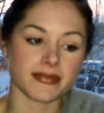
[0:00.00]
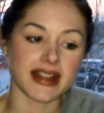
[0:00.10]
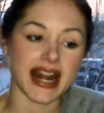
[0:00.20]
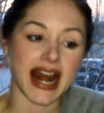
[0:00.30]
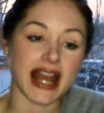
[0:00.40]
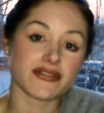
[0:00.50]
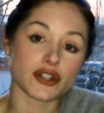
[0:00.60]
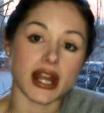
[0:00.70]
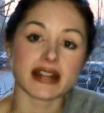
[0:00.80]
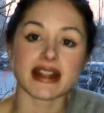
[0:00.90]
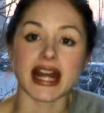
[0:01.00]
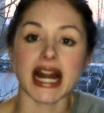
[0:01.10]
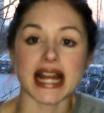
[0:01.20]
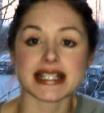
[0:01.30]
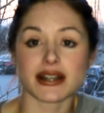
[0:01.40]
that I've tried
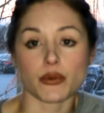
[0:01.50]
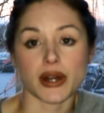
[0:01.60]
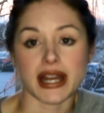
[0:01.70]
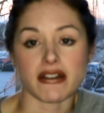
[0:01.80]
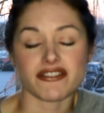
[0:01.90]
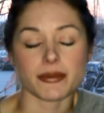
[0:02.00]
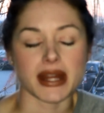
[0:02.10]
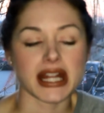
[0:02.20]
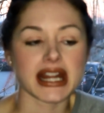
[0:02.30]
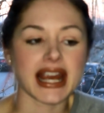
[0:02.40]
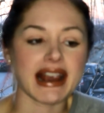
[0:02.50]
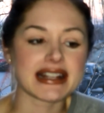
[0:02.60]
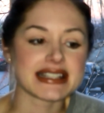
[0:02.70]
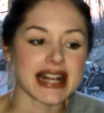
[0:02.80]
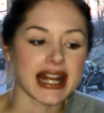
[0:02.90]
that didn't work out for me. Like
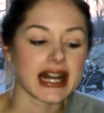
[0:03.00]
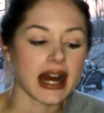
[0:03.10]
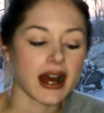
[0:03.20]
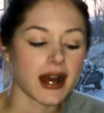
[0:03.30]
I said,